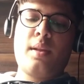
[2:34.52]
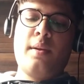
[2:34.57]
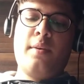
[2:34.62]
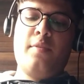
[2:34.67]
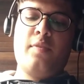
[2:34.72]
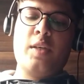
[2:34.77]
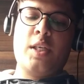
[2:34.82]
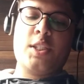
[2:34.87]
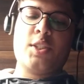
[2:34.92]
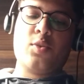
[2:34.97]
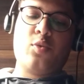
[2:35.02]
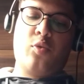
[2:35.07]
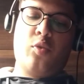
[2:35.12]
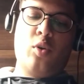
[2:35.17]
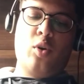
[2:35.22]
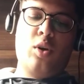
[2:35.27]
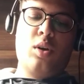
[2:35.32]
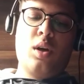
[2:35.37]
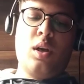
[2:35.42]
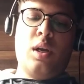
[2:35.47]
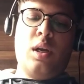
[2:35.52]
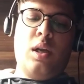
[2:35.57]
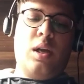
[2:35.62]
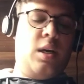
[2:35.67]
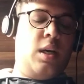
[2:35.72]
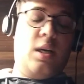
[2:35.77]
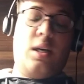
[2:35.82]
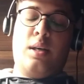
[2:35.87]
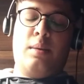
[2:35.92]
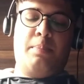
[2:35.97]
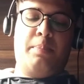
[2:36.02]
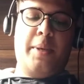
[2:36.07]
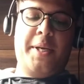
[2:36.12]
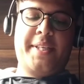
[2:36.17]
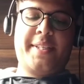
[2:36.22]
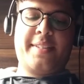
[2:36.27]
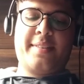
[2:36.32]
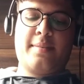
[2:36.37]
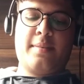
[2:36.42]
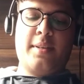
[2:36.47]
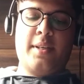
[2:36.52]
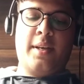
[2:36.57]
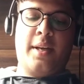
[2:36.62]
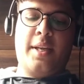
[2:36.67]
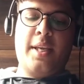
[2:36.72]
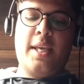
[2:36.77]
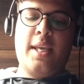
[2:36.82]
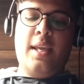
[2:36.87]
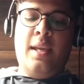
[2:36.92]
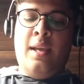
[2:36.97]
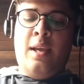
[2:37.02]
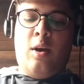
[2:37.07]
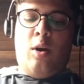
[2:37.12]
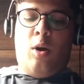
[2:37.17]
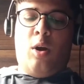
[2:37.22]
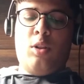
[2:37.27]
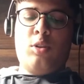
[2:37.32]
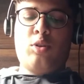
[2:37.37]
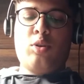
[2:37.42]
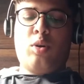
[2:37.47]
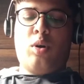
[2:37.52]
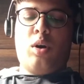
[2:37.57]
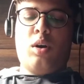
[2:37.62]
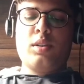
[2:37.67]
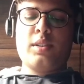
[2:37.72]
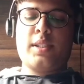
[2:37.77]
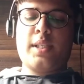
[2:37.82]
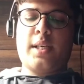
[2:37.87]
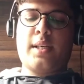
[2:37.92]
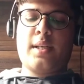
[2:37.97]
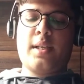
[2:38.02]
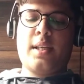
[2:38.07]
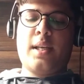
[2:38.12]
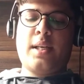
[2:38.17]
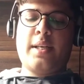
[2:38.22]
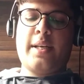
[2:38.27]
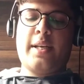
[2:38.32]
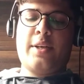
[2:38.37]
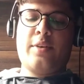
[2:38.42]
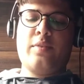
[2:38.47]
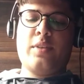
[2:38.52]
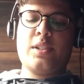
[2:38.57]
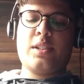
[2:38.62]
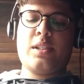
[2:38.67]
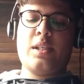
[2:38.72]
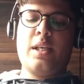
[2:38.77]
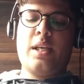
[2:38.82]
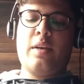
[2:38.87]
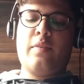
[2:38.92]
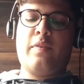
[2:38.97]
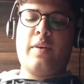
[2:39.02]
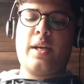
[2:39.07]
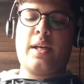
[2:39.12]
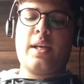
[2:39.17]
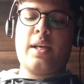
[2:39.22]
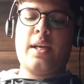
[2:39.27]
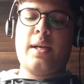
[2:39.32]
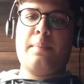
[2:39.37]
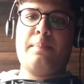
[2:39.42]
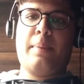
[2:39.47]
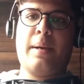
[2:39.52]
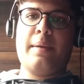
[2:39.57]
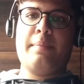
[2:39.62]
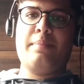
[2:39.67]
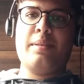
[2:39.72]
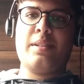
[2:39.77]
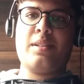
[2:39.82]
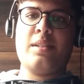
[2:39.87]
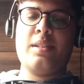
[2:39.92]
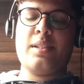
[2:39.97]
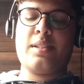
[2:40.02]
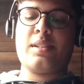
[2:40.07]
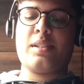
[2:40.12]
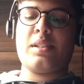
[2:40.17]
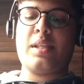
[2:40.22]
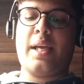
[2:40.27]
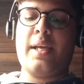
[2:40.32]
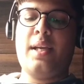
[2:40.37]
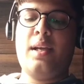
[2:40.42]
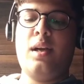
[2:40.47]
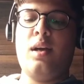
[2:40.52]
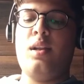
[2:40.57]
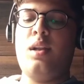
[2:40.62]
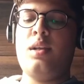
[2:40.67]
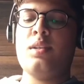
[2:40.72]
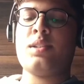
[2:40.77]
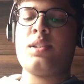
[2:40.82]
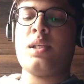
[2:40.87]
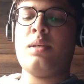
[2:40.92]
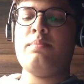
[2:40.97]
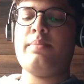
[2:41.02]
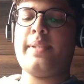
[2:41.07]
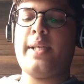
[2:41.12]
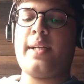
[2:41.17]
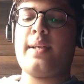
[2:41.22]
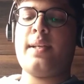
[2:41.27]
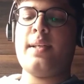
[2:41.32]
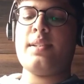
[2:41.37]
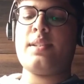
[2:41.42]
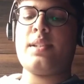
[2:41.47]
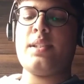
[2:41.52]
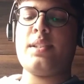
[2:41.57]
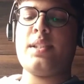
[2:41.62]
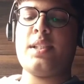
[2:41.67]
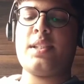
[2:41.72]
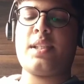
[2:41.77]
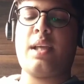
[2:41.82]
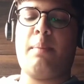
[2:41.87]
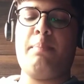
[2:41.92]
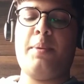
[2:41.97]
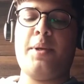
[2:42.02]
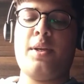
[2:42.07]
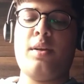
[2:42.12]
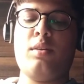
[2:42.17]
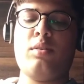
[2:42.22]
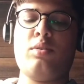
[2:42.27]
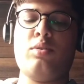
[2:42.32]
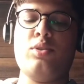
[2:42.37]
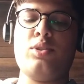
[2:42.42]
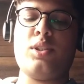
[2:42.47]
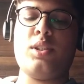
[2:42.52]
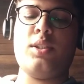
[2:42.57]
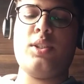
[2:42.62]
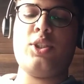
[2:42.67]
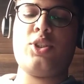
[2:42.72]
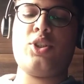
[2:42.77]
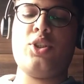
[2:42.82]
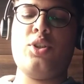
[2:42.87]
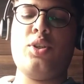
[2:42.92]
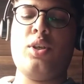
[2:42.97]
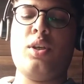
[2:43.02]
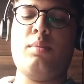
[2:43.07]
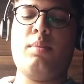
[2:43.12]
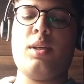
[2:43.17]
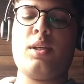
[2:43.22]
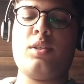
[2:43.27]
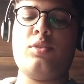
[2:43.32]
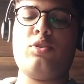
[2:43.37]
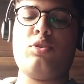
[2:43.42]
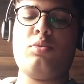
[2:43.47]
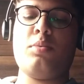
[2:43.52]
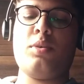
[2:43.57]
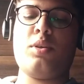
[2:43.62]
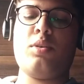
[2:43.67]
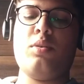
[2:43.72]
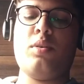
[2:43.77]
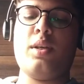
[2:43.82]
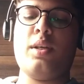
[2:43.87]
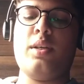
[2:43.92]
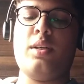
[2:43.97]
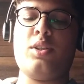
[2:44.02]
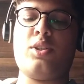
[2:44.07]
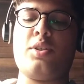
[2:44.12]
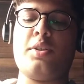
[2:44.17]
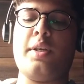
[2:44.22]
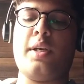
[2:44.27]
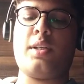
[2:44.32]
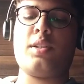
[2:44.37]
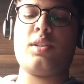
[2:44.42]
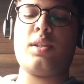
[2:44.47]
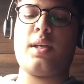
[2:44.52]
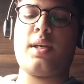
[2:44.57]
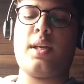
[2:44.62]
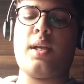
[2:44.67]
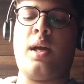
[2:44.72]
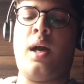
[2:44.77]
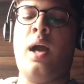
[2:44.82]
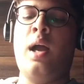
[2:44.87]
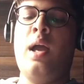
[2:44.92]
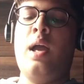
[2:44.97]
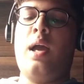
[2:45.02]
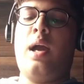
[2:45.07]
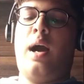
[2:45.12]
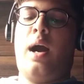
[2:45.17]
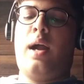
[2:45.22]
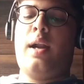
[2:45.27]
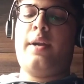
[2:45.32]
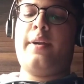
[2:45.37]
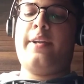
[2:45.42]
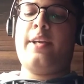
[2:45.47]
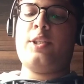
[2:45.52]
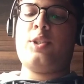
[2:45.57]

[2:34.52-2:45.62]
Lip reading: phase 4, bit D, although all sectors are adversely affected by business cycle, some sectors such as capital goods industry, durable consumer good industry, etc., are